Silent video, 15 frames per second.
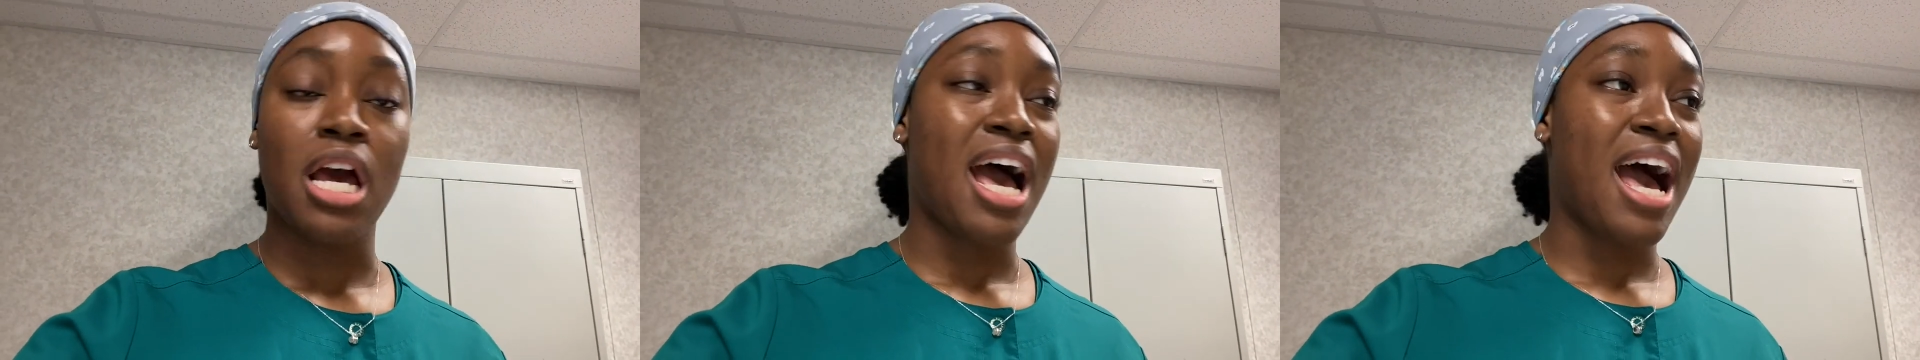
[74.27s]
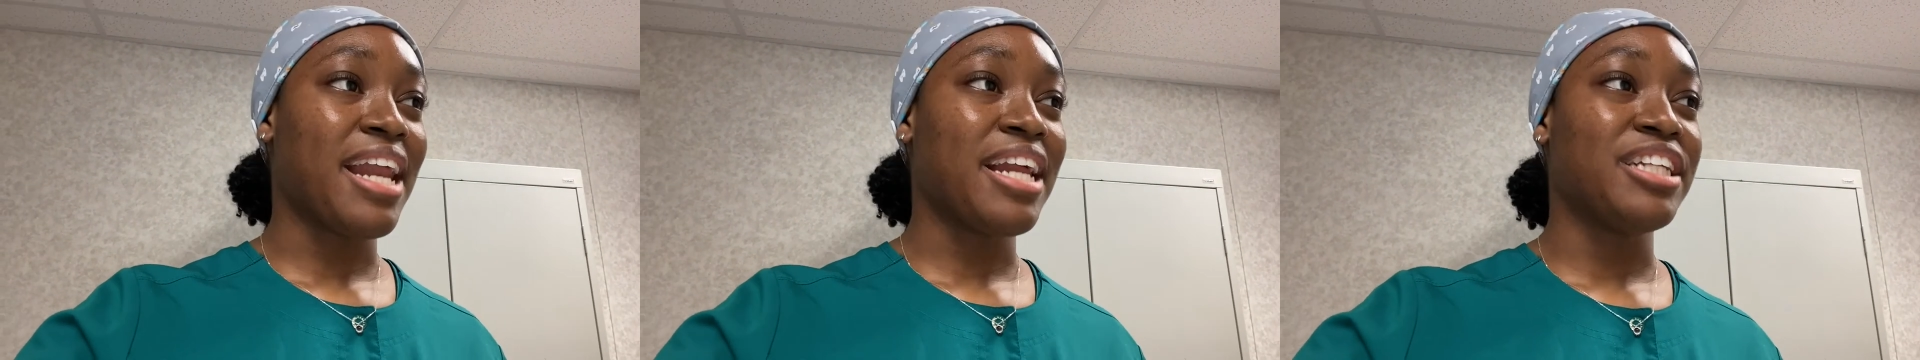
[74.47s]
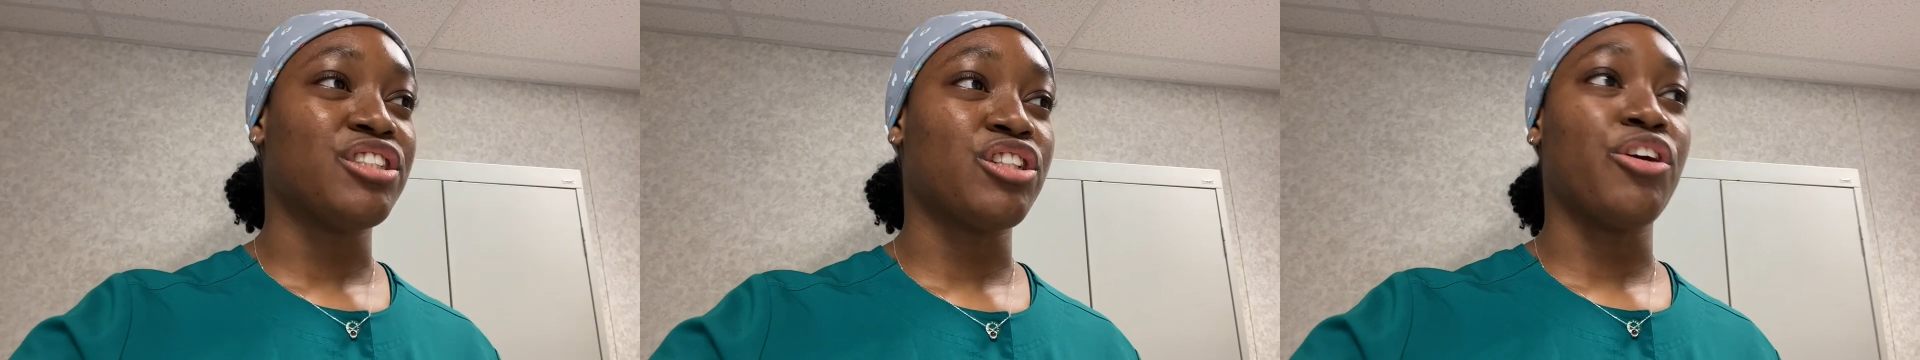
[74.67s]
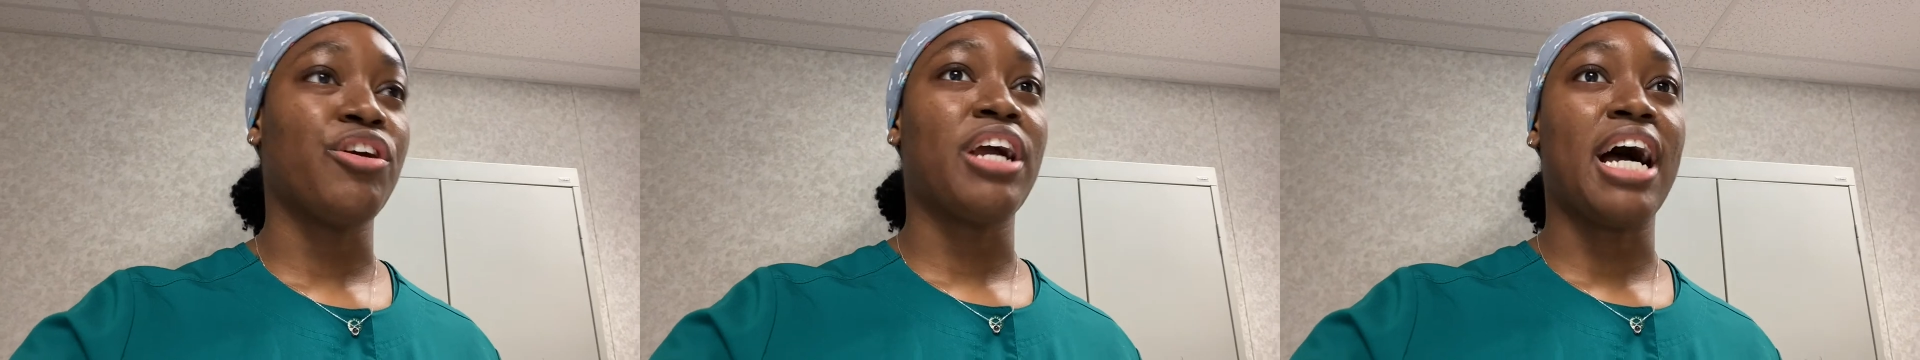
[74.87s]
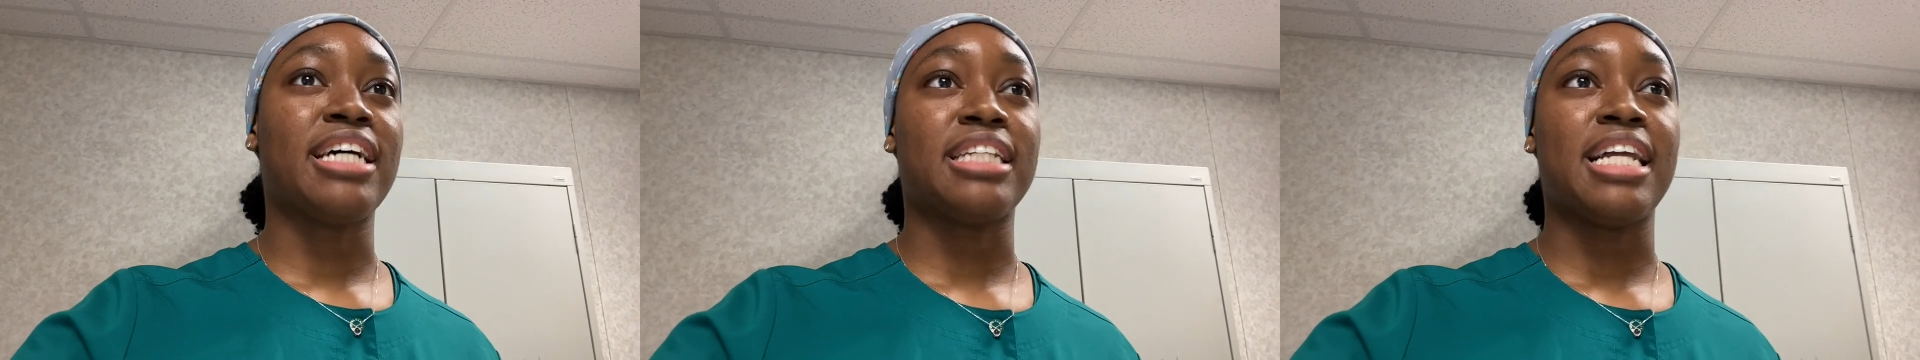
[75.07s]
I didn't show you
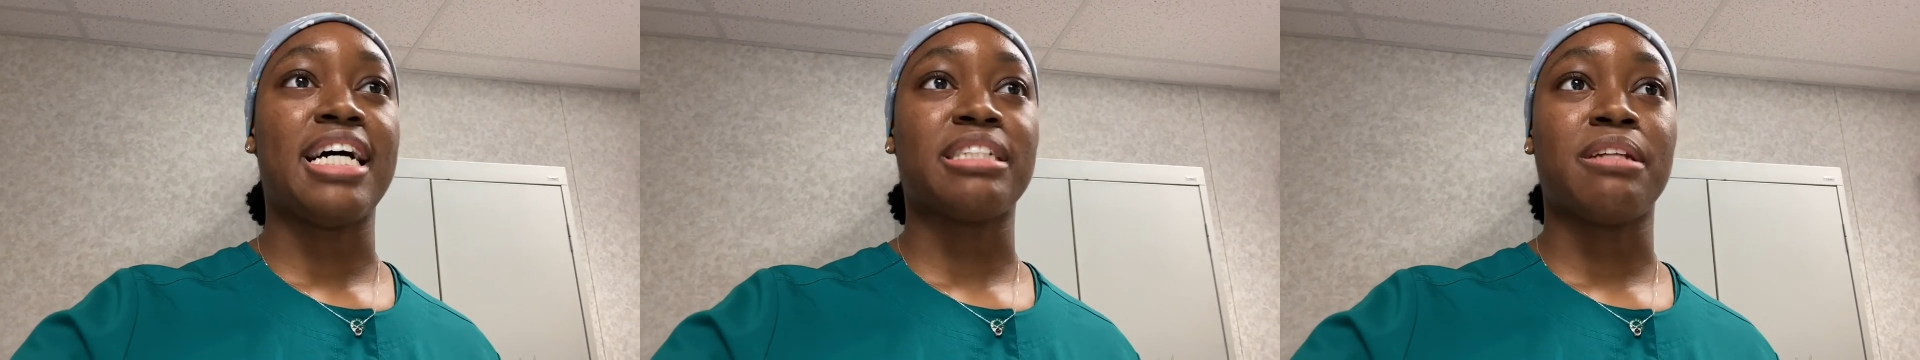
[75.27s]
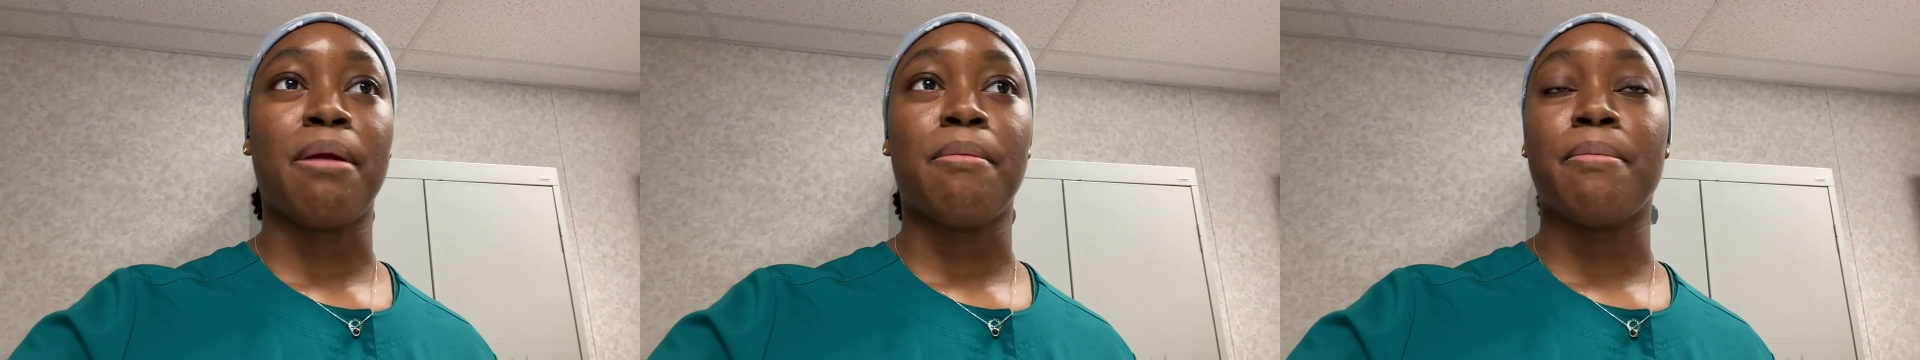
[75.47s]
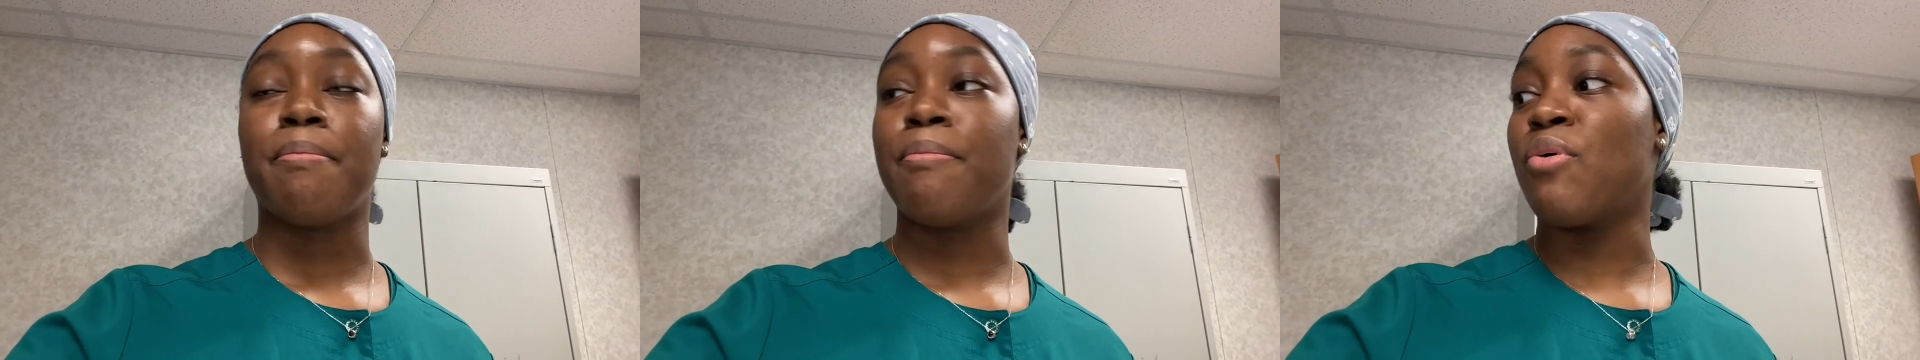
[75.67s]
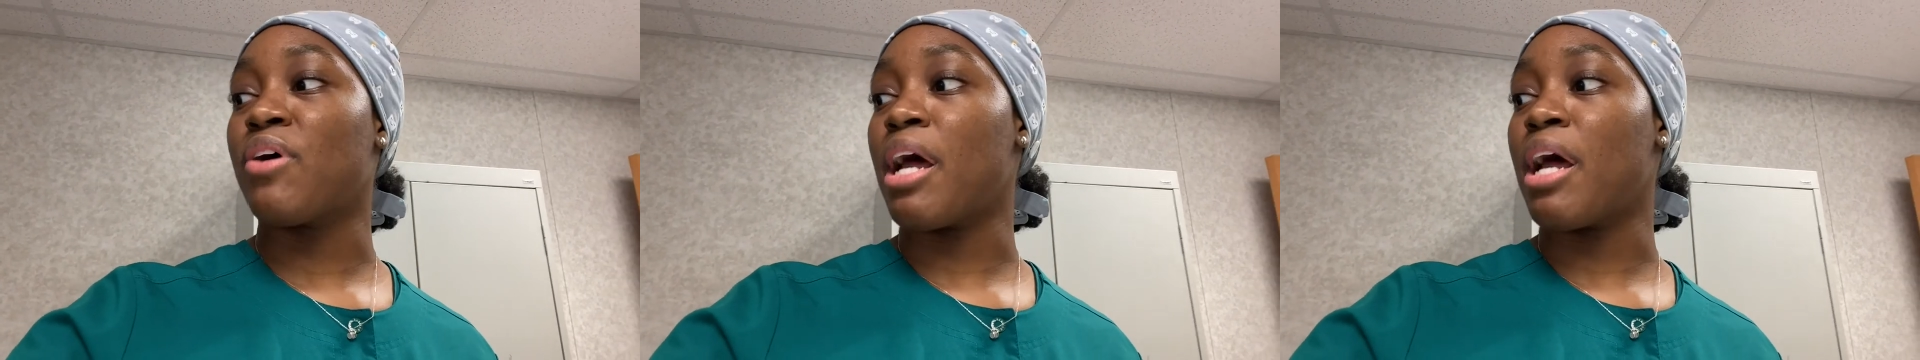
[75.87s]
guys last night what